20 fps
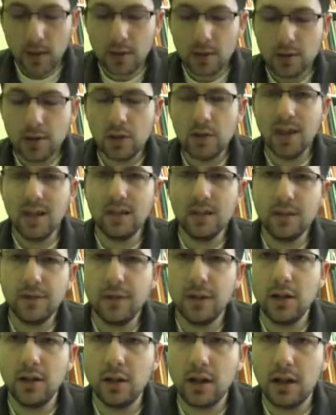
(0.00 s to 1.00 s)
So now let's
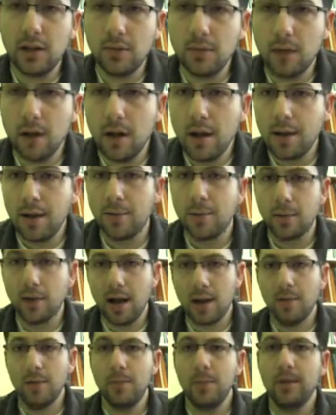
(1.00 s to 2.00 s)
figure out the
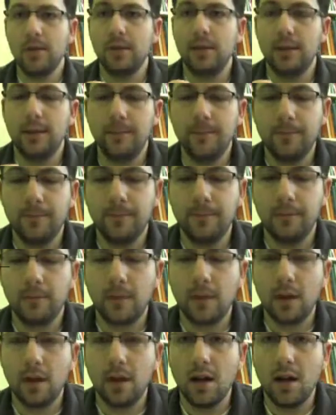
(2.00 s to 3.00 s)
probability
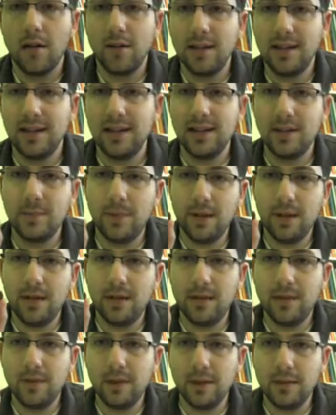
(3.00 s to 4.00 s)
of an
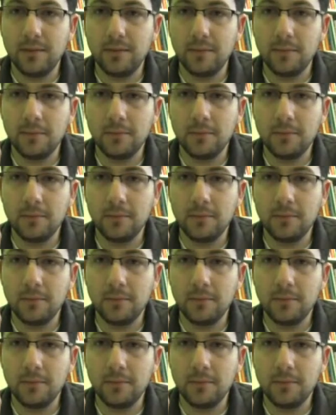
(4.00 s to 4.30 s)
independent event.